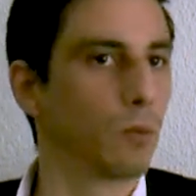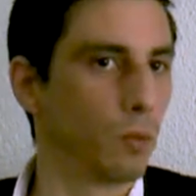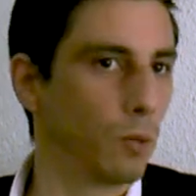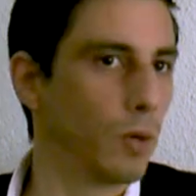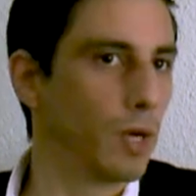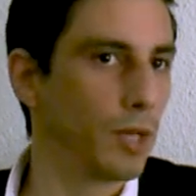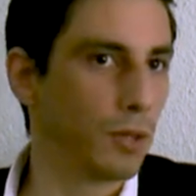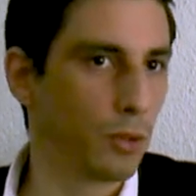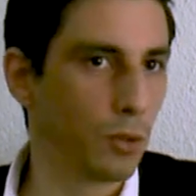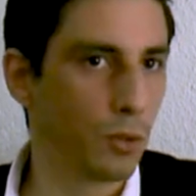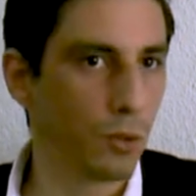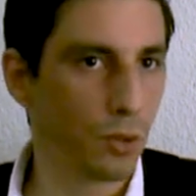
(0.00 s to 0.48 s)

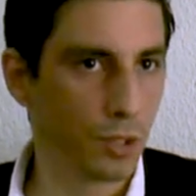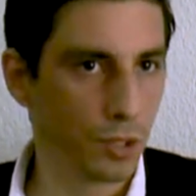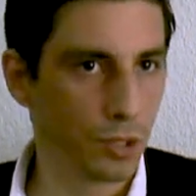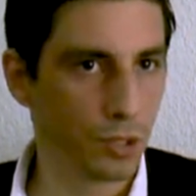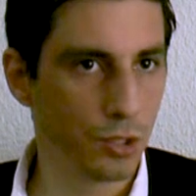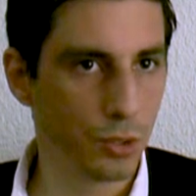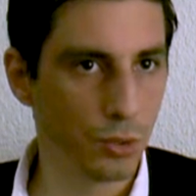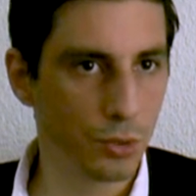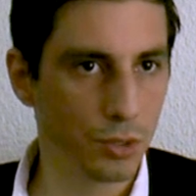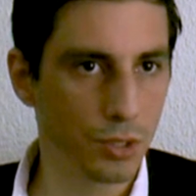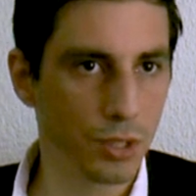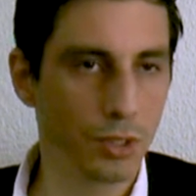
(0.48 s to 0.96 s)
Guaido
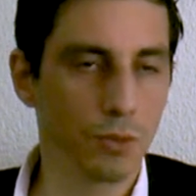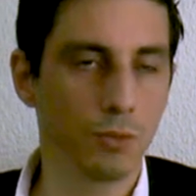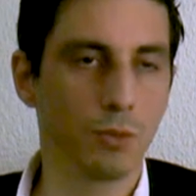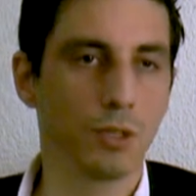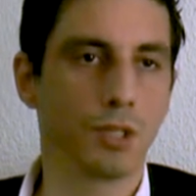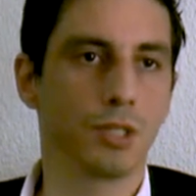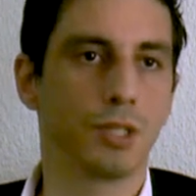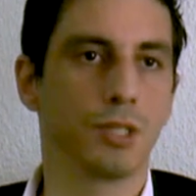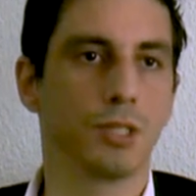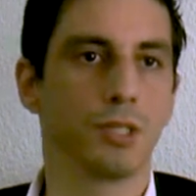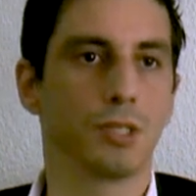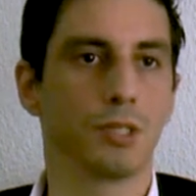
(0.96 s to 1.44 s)
is using,
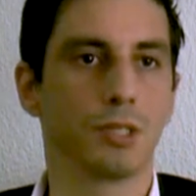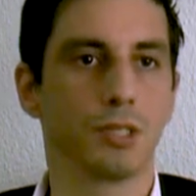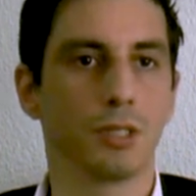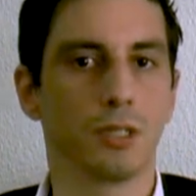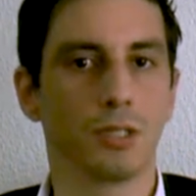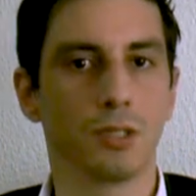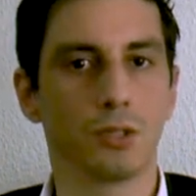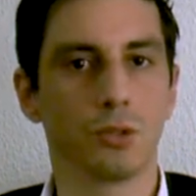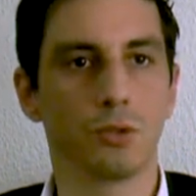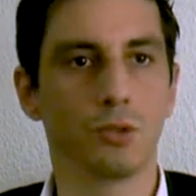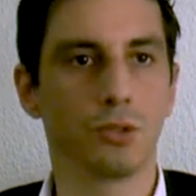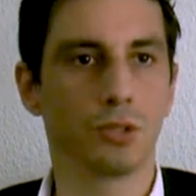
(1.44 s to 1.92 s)
which is
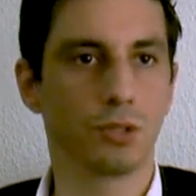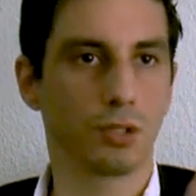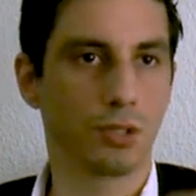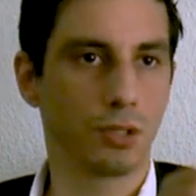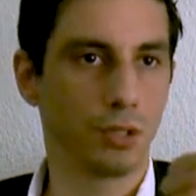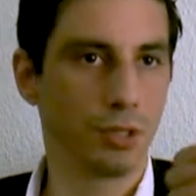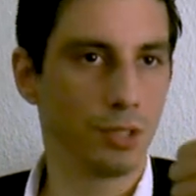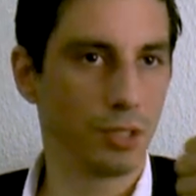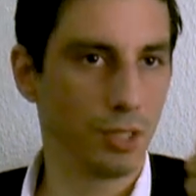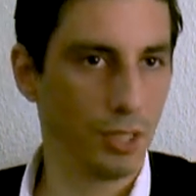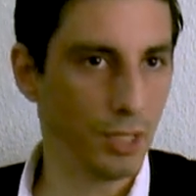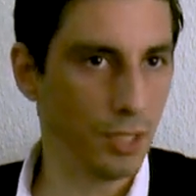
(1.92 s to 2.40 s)
to
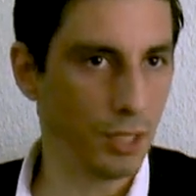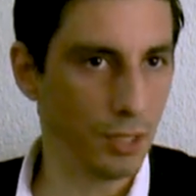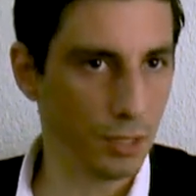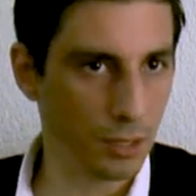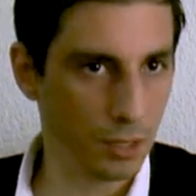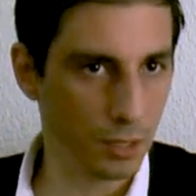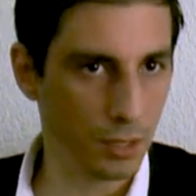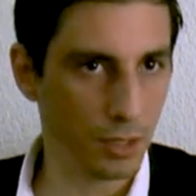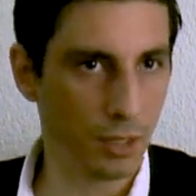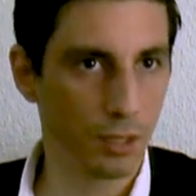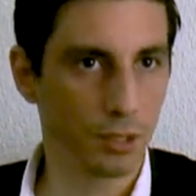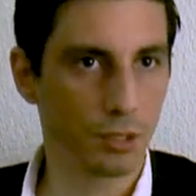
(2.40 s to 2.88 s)

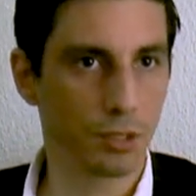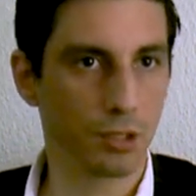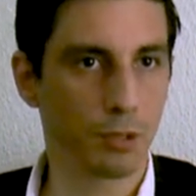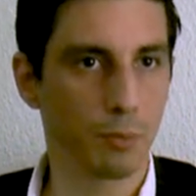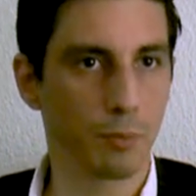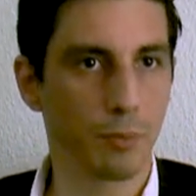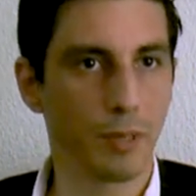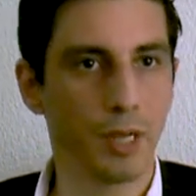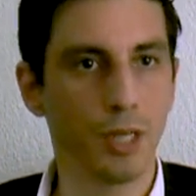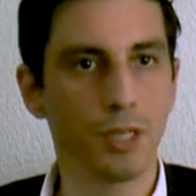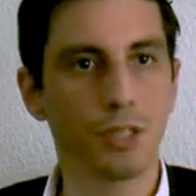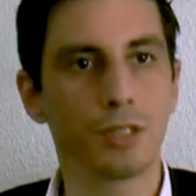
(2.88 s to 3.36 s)
seize
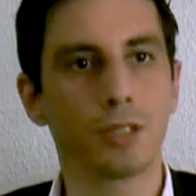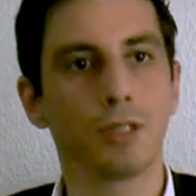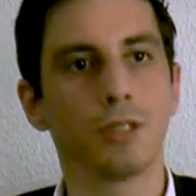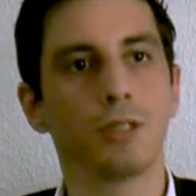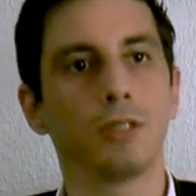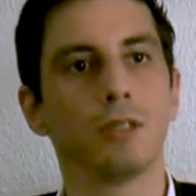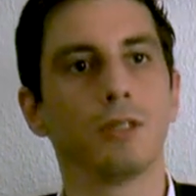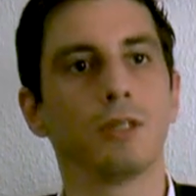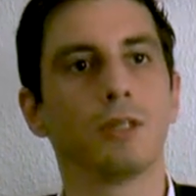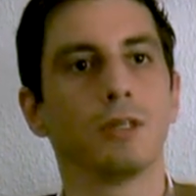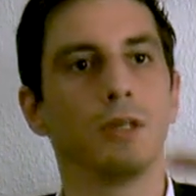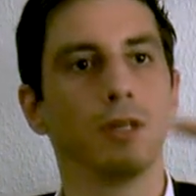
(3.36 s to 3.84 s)

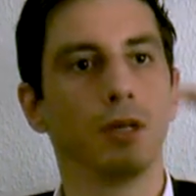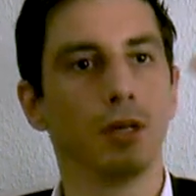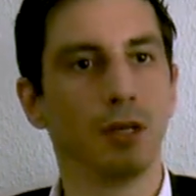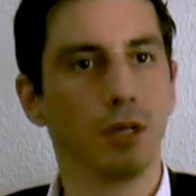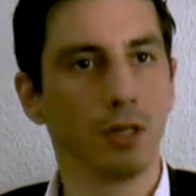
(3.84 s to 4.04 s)
usurpation,